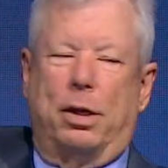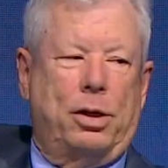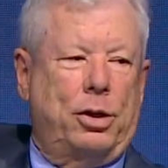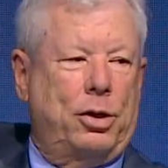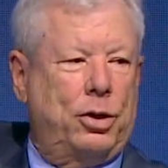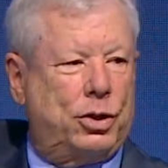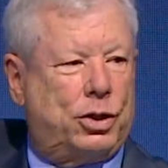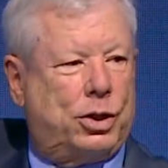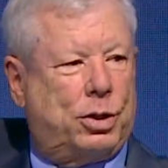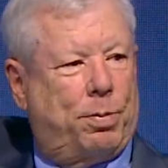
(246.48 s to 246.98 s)

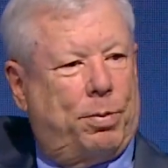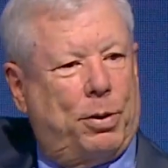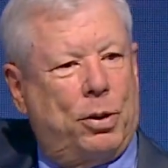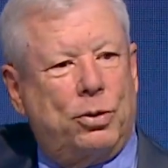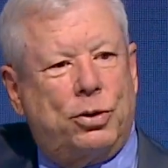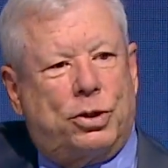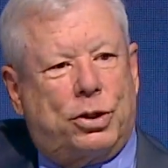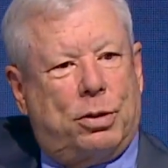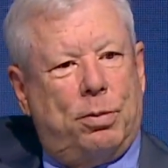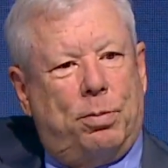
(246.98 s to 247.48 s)
you're
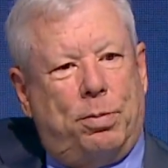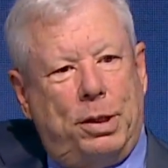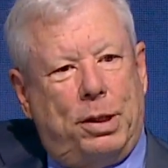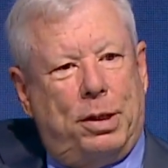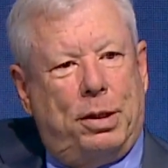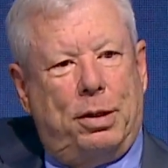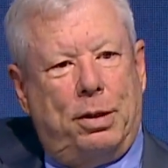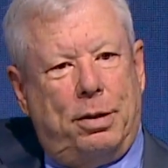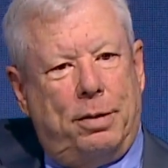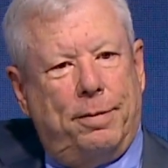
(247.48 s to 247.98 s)
supposed to
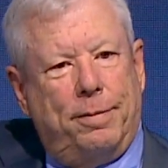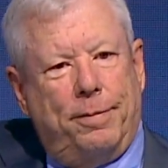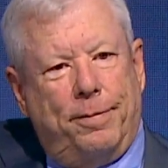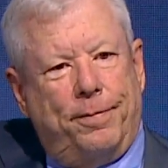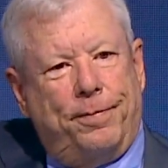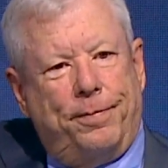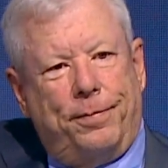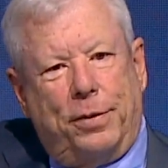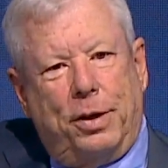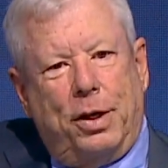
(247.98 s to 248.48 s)
be
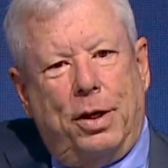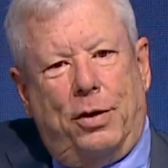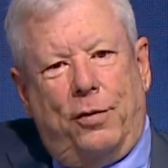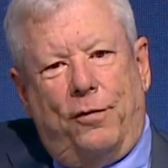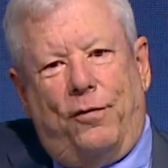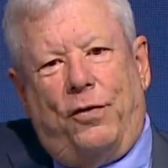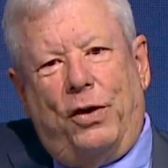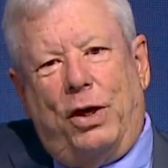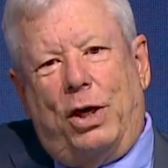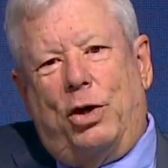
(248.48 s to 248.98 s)

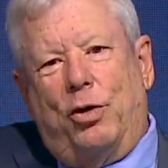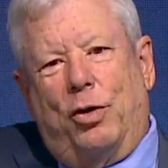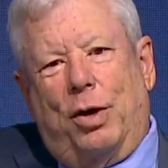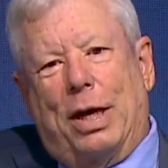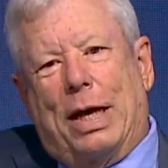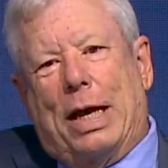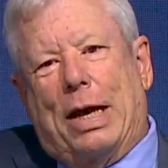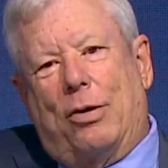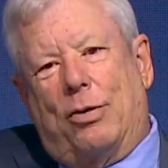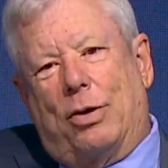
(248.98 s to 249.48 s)

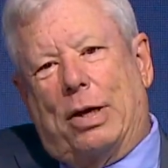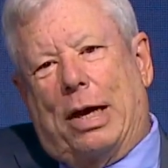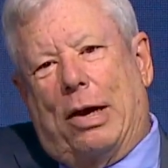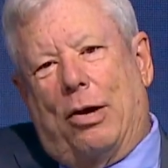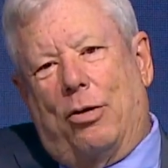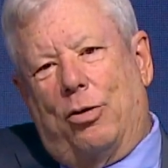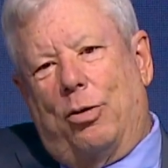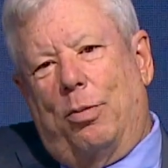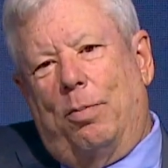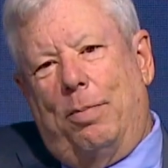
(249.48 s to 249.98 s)
figuring out
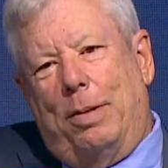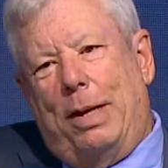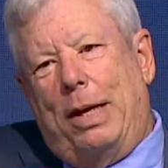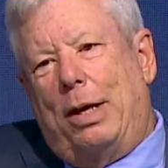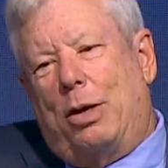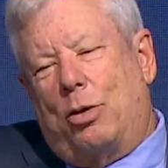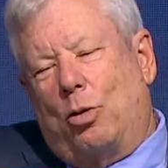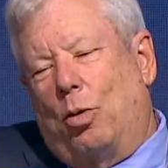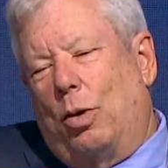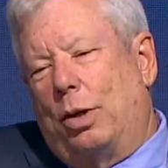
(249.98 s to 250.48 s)
how to
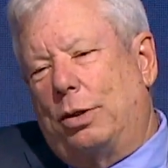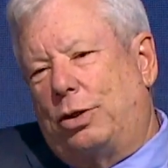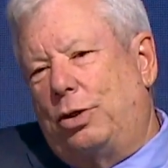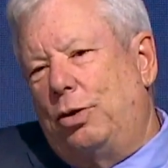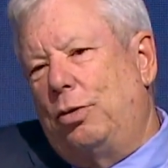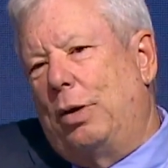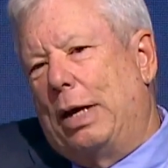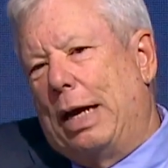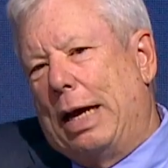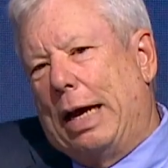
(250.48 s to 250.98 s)
make what
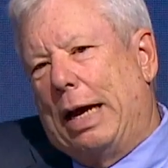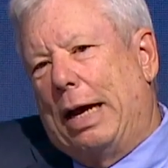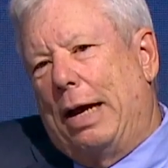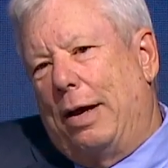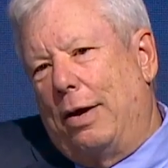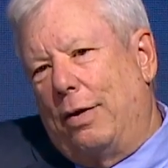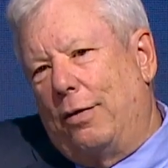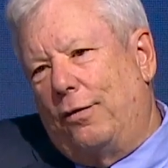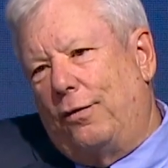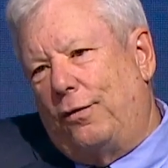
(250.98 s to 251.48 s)
you
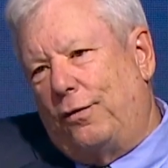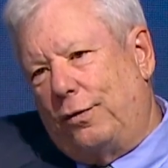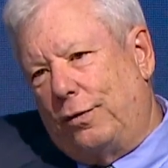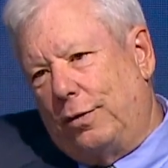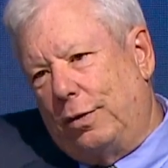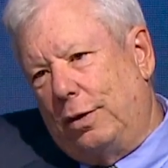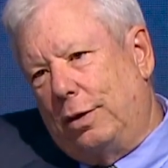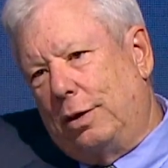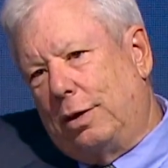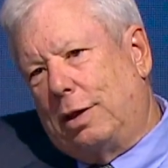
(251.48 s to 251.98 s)
have
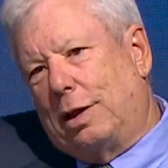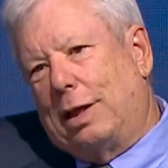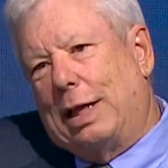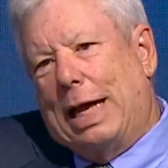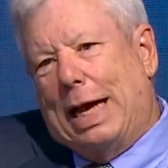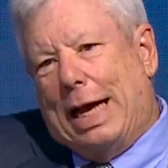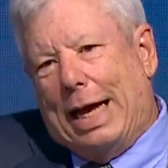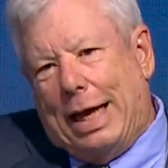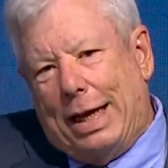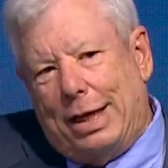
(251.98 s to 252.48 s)

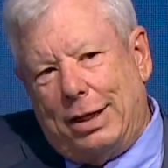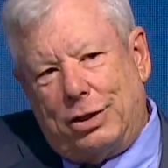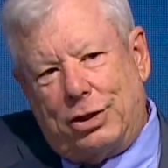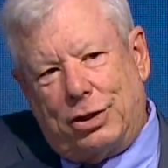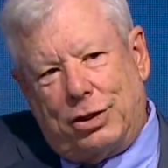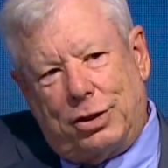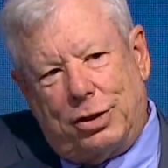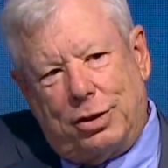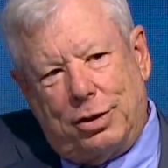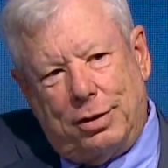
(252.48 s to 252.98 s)

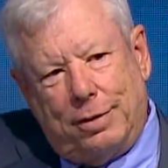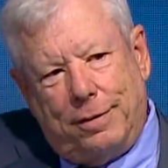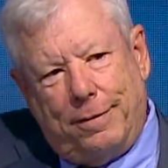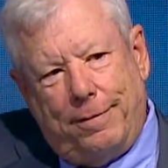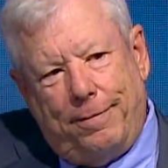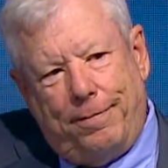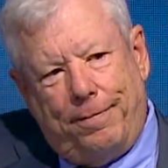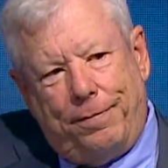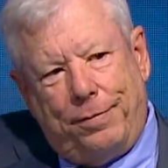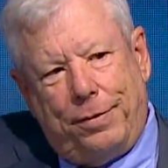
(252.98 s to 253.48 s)
last.
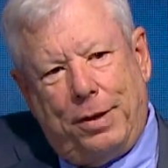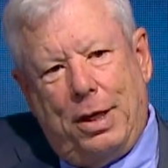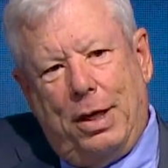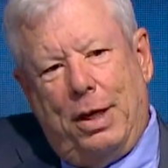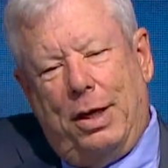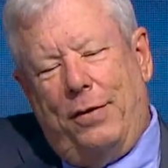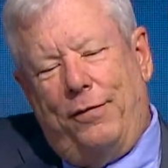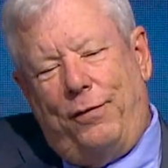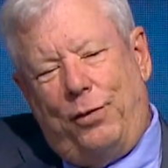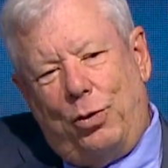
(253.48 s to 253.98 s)

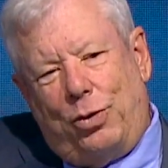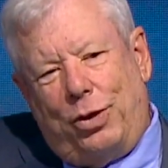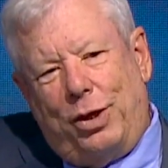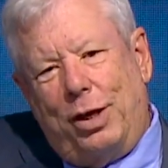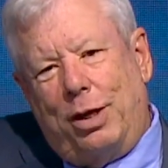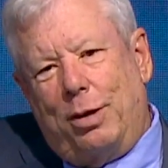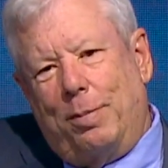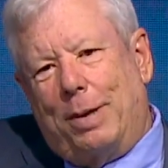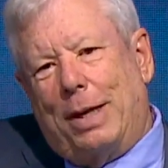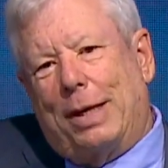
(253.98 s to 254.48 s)
If you
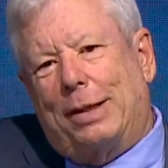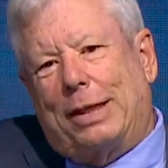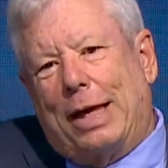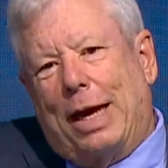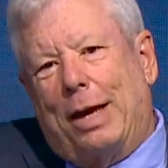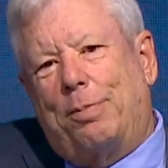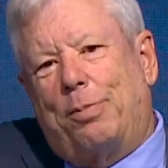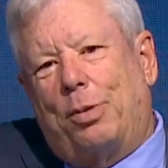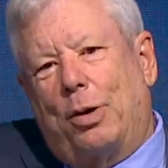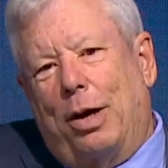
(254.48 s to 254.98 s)
think about
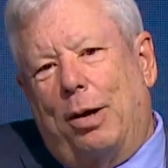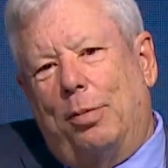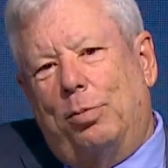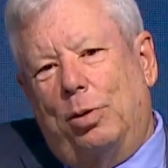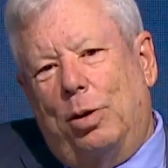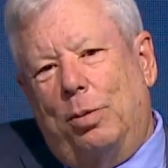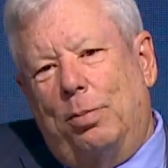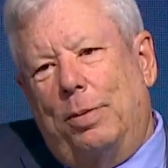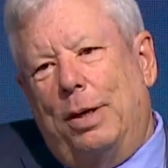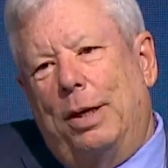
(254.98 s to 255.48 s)
that
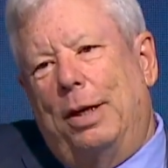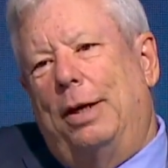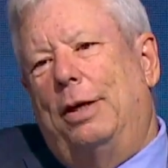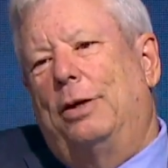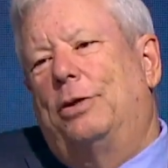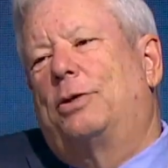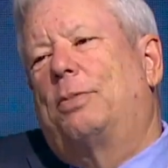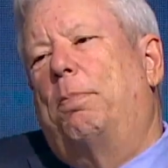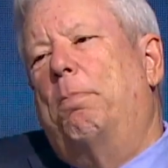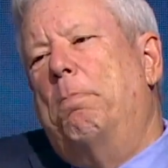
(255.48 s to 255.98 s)
problem,
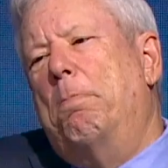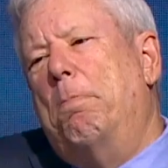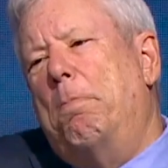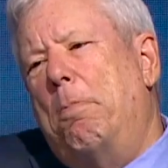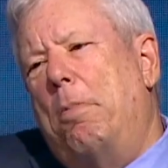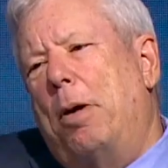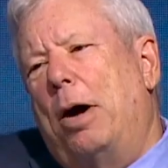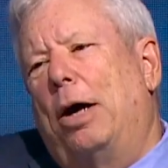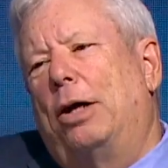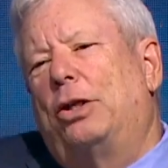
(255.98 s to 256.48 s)
it's
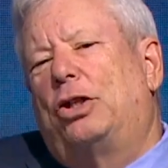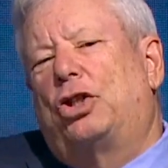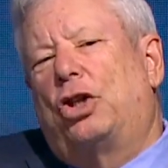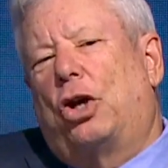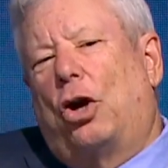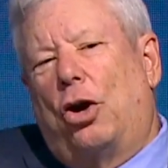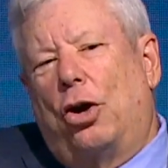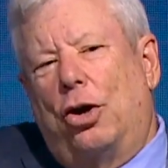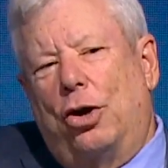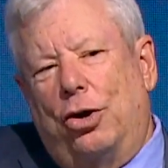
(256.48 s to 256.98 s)
much
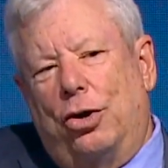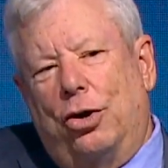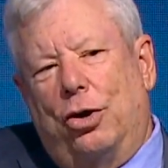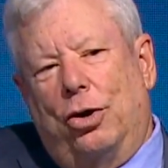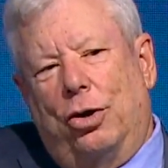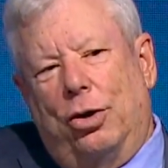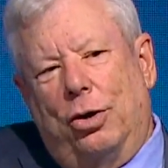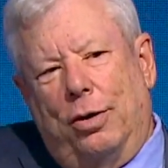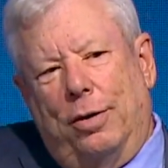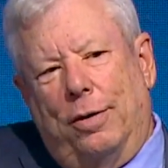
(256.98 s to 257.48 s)

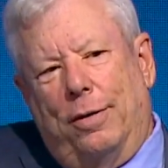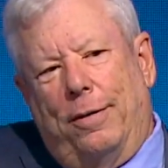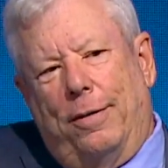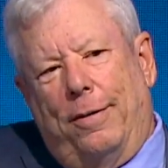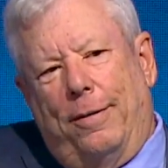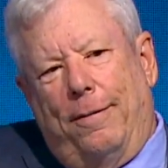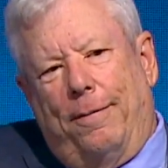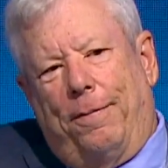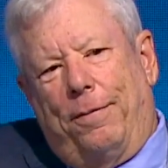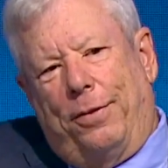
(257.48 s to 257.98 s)
harder
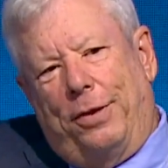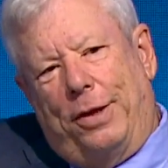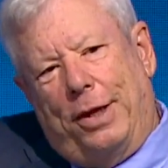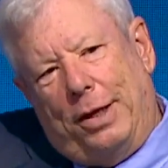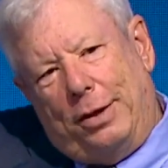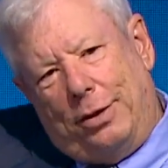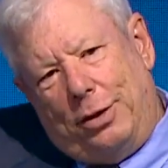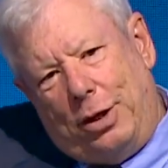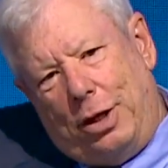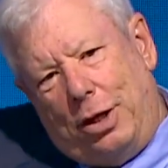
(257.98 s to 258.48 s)

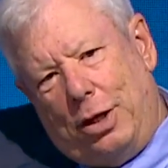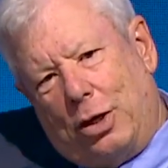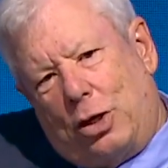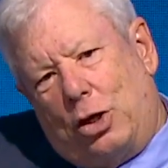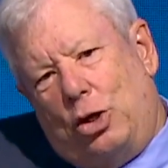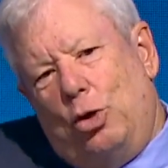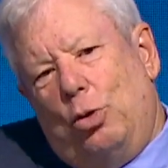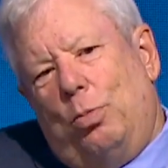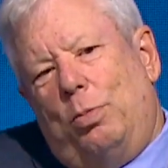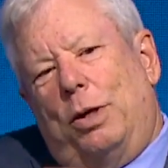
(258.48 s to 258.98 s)
than the
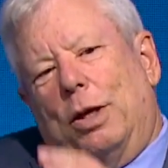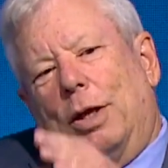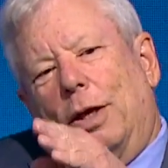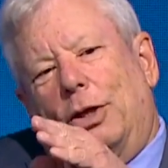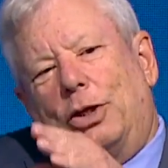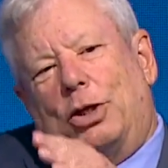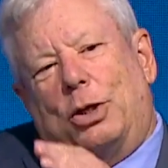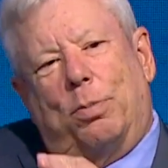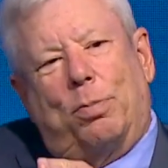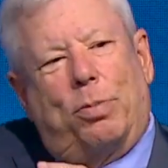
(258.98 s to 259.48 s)

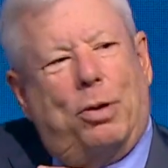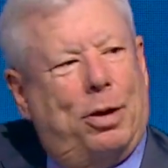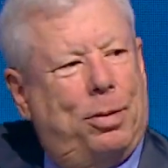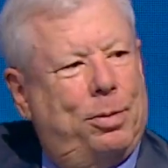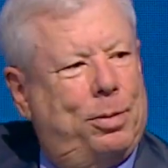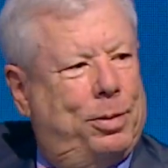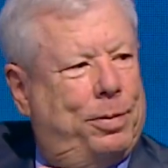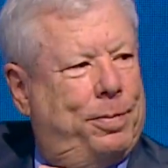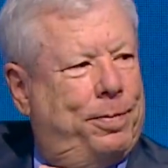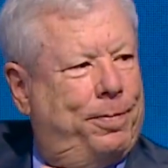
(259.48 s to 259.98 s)
accumulation problem.
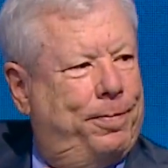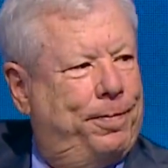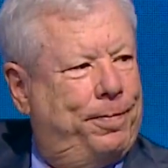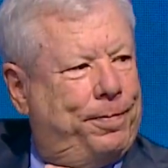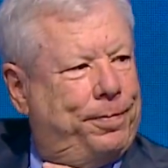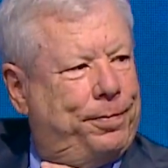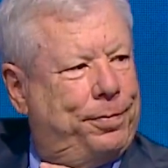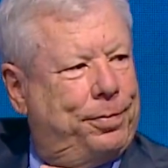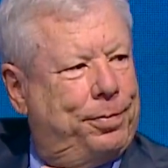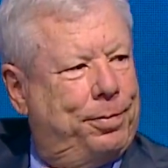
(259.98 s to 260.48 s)

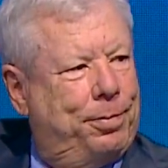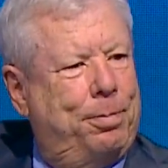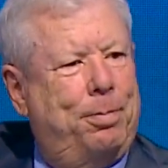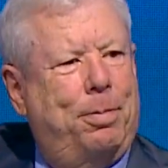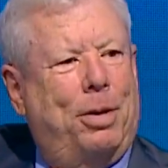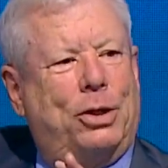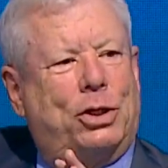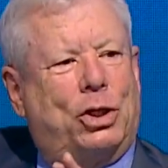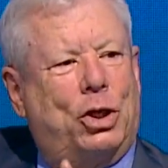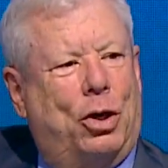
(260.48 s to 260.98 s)
Much